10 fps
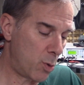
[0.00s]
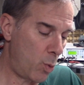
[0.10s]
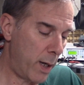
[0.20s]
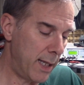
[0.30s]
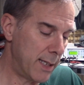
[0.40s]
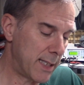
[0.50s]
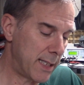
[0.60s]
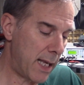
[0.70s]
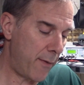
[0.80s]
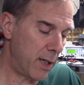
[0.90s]

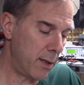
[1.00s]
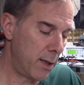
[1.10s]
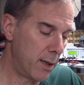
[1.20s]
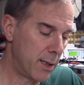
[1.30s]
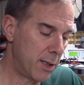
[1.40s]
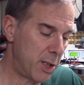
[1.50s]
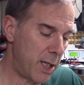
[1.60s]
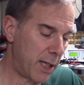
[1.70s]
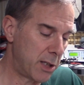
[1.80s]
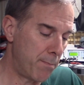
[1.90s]

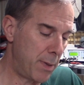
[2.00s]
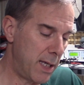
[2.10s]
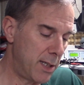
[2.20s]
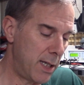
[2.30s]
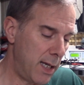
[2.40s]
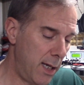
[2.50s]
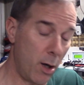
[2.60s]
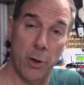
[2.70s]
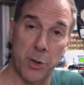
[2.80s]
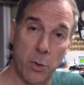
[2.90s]
276BT,
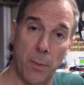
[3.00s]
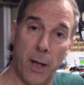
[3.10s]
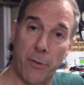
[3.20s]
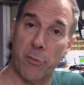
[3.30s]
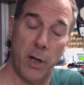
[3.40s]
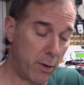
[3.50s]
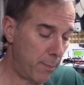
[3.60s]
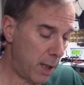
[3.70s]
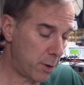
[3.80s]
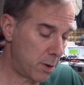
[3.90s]
also about
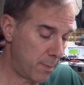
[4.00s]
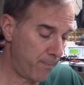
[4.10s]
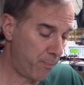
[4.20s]
$300.